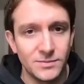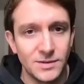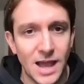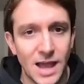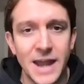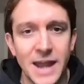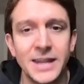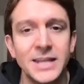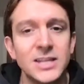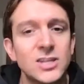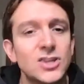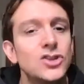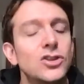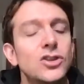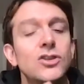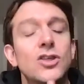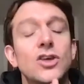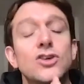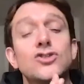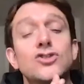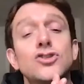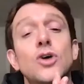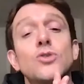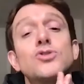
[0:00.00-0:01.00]
And
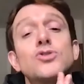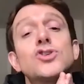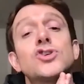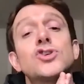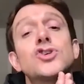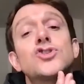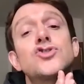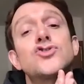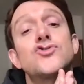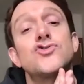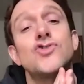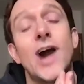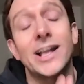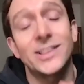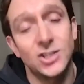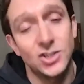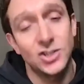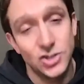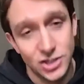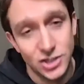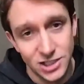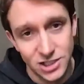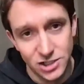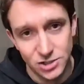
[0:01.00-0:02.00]
there's no
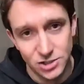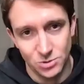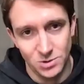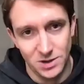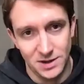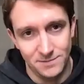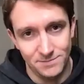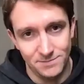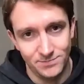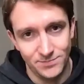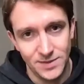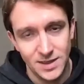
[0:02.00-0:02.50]
strategy to it.